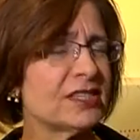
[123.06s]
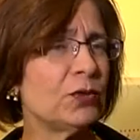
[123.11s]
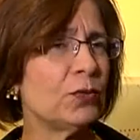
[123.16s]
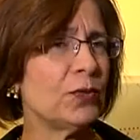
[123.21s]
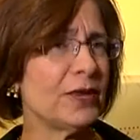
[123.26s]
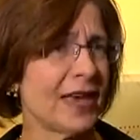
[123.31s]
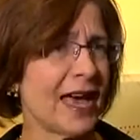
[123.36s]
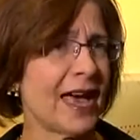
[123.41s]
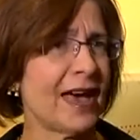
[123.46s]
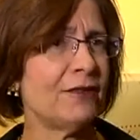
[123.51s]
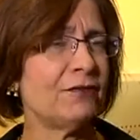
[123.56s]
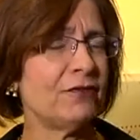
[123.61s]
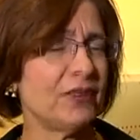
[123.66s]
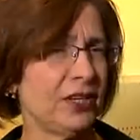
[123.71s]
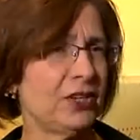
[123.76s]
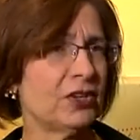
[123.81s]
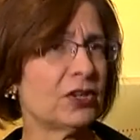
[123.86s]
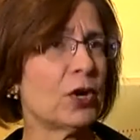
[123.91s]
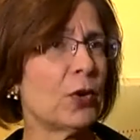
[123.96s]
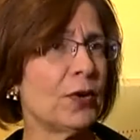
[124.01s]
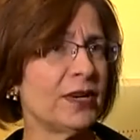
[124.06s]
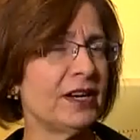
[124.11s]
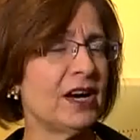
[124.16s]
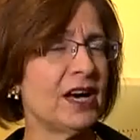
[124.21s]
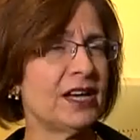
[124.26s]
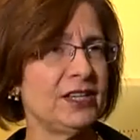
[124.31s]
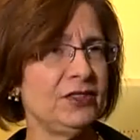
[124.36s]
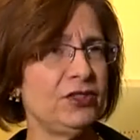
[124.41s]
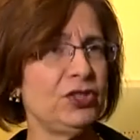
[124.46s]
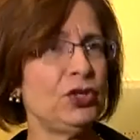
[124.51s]
that we have here going
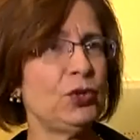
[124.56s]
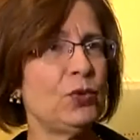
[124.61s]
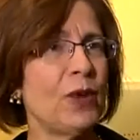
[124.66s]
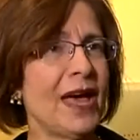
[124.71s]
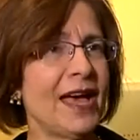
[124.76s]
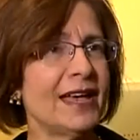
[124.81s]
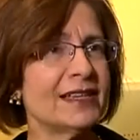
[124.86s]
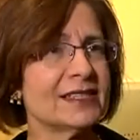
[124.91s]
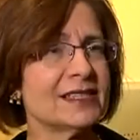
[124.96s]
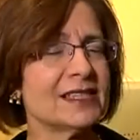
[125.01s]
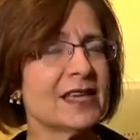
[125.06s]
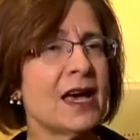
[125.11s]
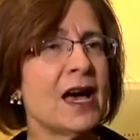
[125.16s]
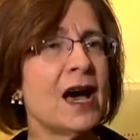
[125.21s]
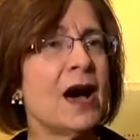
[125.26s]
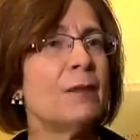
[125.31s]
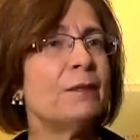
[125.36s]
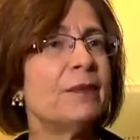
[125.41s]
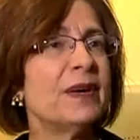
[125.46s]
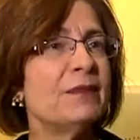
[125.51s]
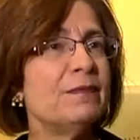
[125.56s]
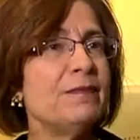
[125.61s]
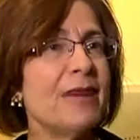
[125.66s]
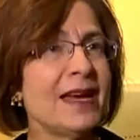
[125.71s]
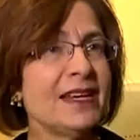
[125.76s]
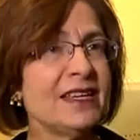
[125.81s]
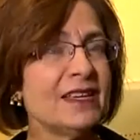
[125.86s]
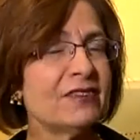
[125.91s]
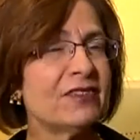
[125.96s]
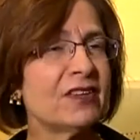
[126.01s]
on in the U.S. But
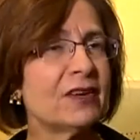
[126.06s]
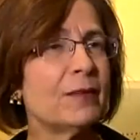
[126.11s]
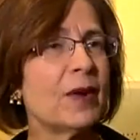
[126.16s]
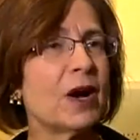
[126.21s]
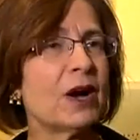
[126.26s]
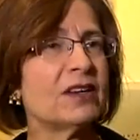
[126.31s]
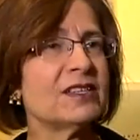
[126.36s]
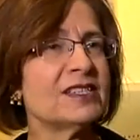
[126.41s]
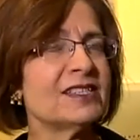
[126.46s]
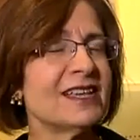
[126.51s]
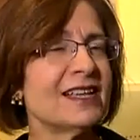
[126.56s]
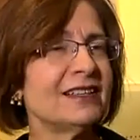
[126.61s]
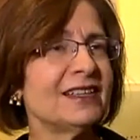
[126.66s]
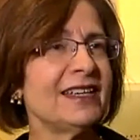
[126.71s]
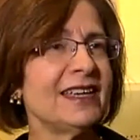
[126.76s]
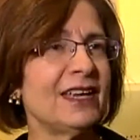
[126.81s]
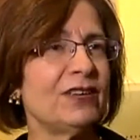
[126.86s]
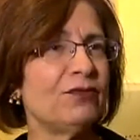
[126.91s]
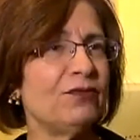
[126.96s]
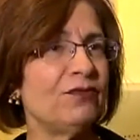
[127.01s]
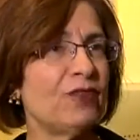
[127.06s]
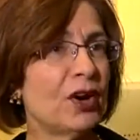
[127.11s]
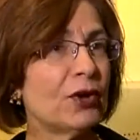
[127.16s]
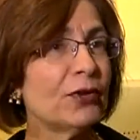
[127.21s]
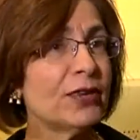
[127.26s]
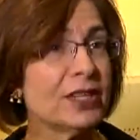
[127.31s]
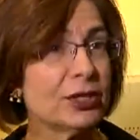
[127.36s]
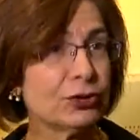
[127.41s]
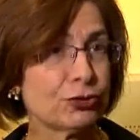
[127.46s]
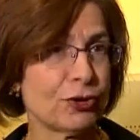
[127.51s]
many of them are selling at
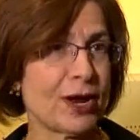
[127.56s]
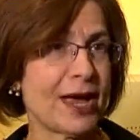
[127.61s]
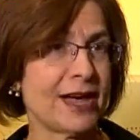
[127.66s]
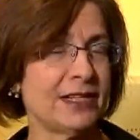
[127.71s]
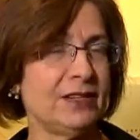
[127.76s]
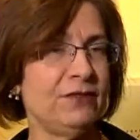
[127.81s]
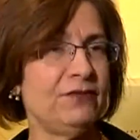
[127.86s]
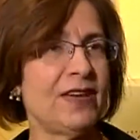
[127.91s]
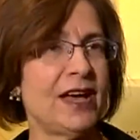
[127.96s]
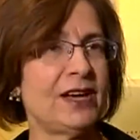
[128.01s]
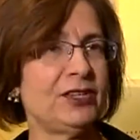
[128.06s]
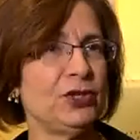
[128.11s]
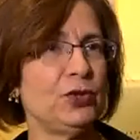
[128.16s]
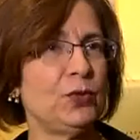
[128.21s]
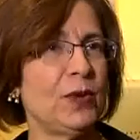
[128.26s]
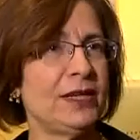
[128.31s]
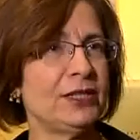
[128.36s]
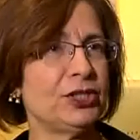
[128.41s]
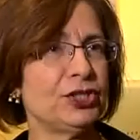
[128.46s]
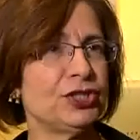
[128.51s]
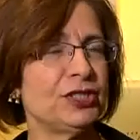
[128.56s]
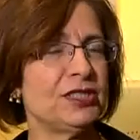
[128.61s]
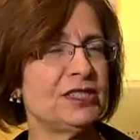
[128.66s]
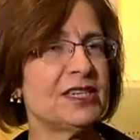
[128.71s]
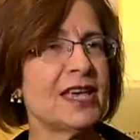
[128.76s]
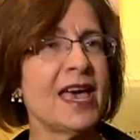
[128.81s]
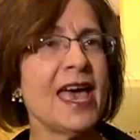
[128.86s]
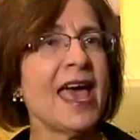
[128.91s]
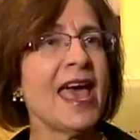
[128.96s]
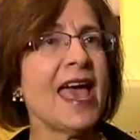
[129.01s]
very attractive
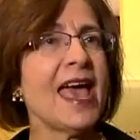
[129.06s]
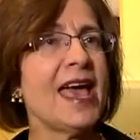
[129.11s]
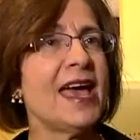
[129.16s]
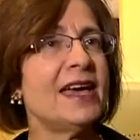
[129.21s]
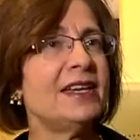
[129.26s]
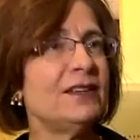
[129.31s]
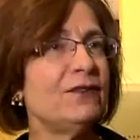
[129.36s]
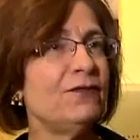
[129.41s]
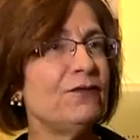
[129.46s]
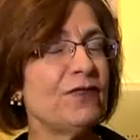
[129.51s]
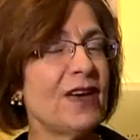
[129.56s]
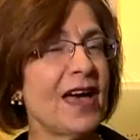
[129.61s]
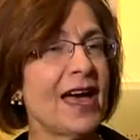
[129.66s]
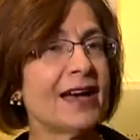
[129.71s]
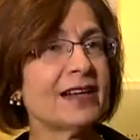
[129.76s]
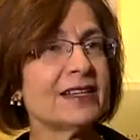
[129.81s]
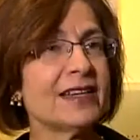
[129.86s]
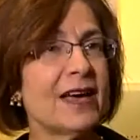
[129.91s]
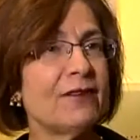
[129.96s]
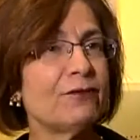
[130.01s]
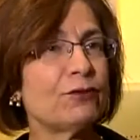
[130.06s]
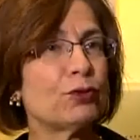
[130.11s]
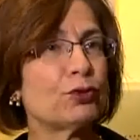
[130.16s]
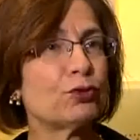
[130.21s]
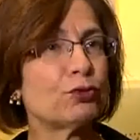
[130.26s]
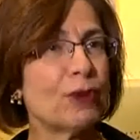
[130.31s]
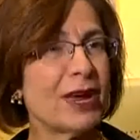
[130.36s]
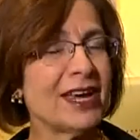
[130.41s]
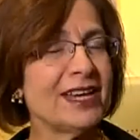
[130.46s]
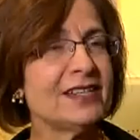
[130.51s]
valuations and, in fact, have
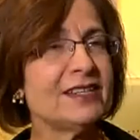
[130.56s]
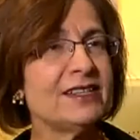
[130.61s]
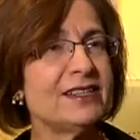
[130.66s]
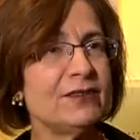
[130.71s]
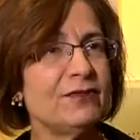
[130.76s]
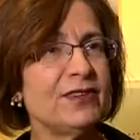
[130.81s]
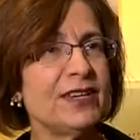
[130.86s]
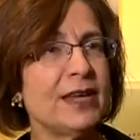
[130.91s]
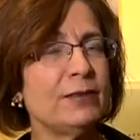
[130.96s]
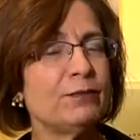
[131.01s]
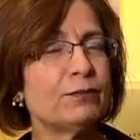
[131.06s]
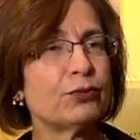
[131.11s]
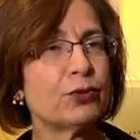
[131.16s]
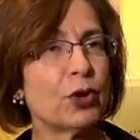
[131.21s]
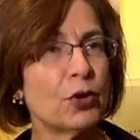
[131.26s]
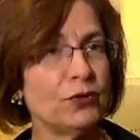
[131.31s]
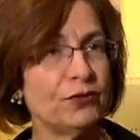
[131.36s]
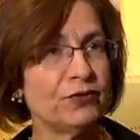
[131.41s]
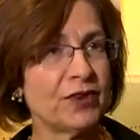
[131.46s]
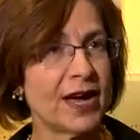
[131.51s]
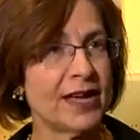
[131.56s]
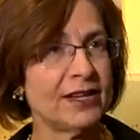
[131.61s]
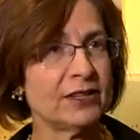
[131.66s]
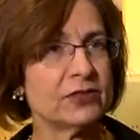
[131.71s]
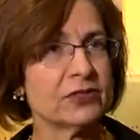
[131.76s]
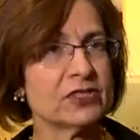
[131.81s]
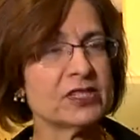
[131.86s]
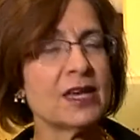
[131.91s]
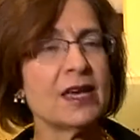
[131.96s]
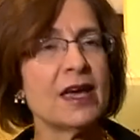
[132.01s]
great dividend
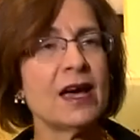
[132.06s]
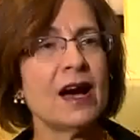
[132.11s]
profiles.